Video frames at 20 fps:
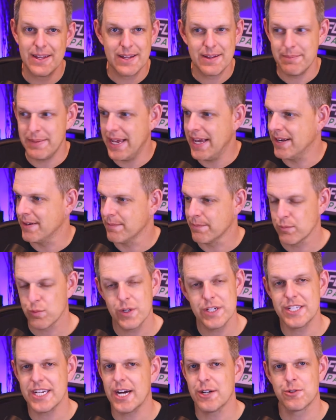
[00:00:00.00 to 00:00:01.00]
man,
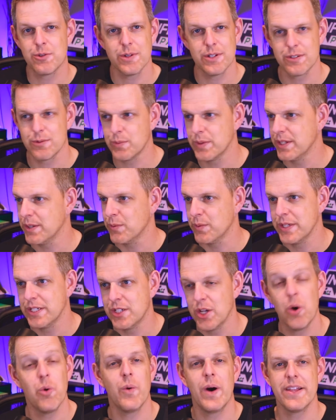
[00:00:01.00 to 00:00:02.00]
reach out to us. We
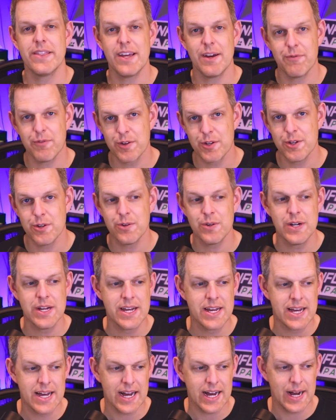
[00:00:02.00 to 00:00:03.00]
don't want that for you.
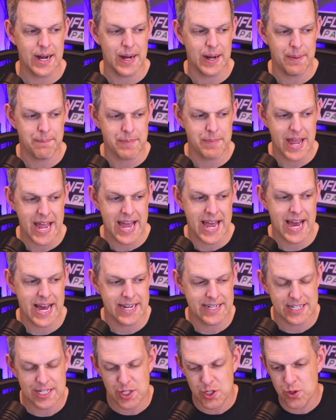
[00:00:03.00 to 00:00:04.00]

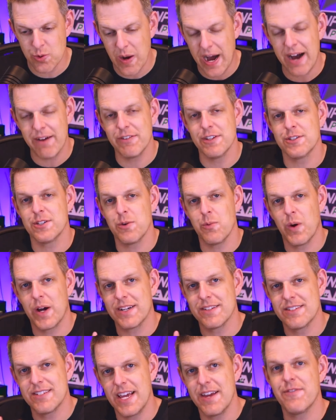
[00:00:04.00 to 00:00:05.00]
And you obviously want to
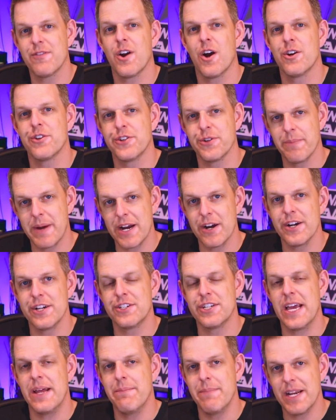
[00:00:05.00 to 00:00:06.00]
safeguard your
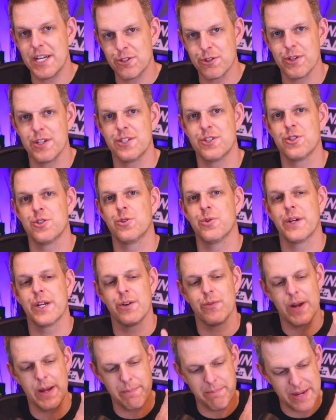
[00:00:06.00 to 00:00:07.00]
marriage and make sure that you're doing it
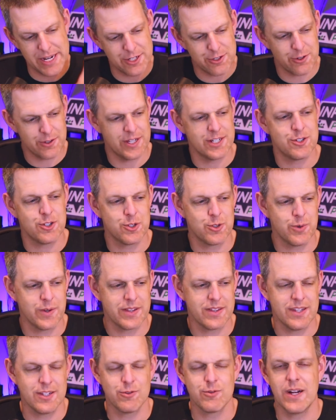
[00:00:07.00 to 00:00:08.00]
right. Make sure that you're doing
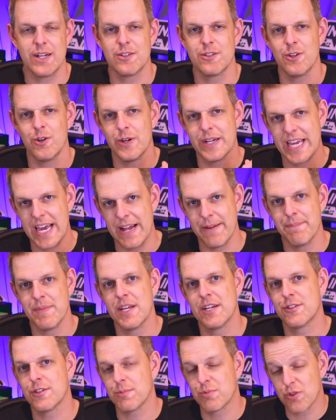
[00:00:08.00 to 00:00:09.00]
things right. So again,
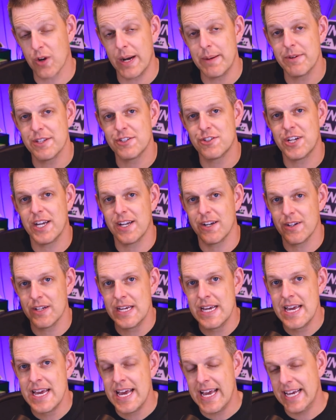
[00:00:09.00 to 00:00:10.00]
subscribe to the channel,
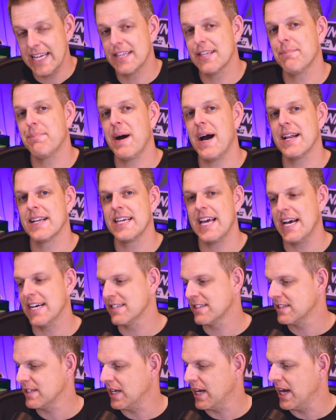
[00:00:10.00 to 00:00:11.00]
hit the
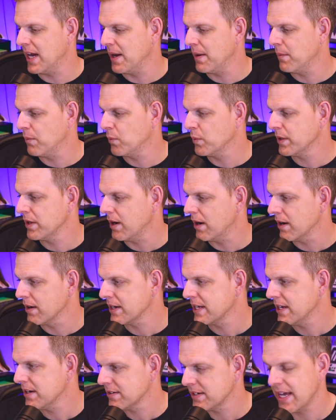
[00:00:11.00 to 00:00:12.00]
podcast. We are
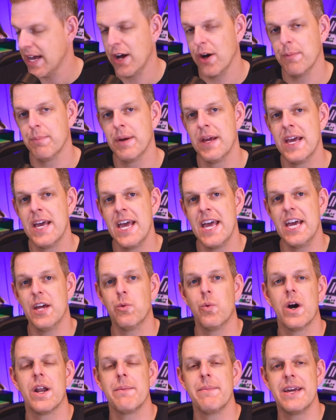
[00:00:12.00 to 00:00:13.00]
here to help and
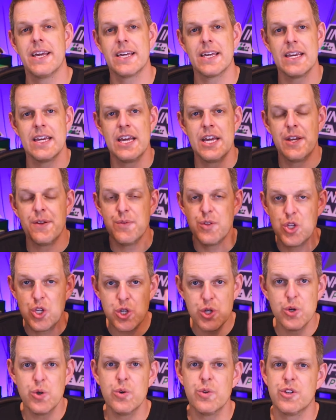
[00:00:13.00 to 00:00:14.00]
want to make
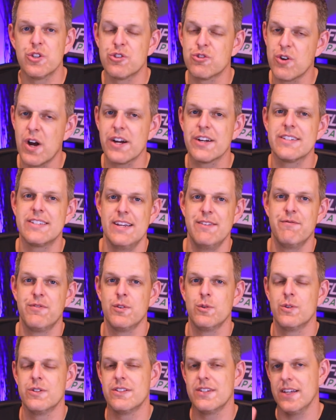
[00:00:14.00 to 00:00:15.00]
you the strongest
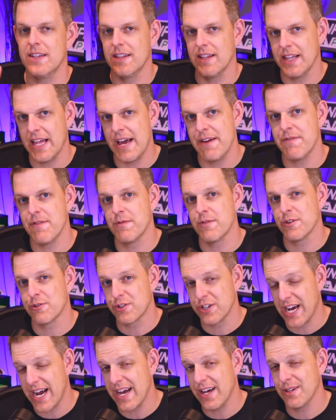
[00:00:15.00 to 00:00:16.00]
influence in the life of your
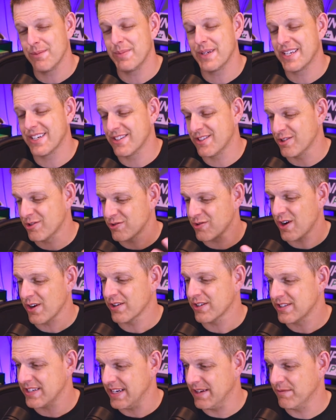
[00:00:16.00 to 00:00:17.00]
child, because the
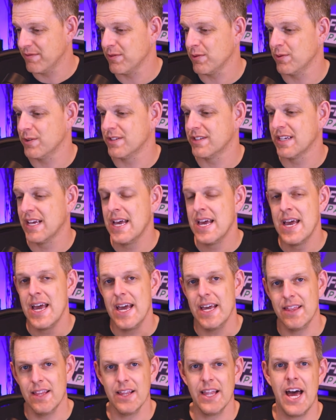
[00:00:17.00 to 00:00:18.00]
strongest influence
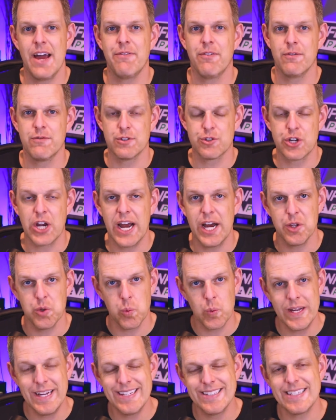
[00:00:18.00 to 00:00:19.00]
in the life of your child
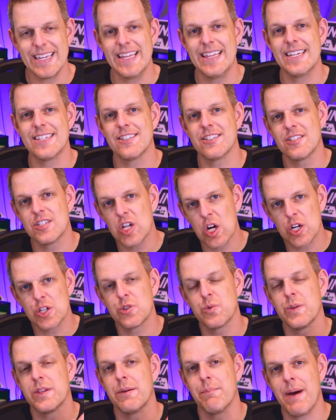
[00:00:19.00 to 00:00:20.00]
wins. And that
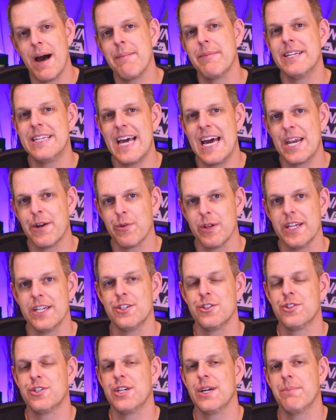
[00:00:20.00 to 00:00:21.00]
starts with the mommy-daddy
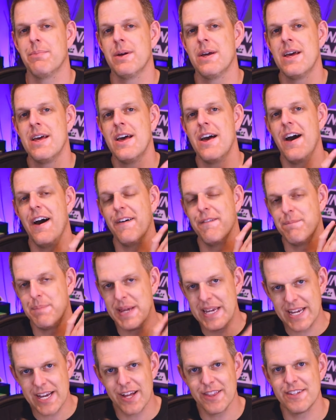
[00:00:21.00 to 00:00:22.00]
relationship of
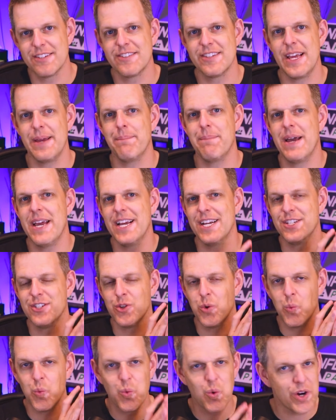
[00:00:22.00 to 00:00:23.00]
being on the same page,
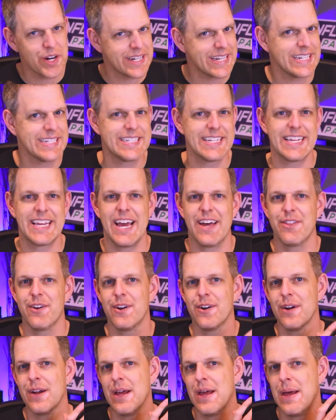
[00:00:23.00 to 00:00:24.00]
working
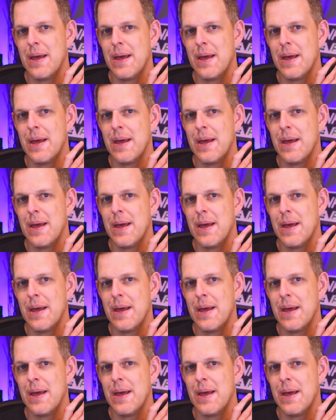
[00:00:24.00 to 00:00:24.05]
together,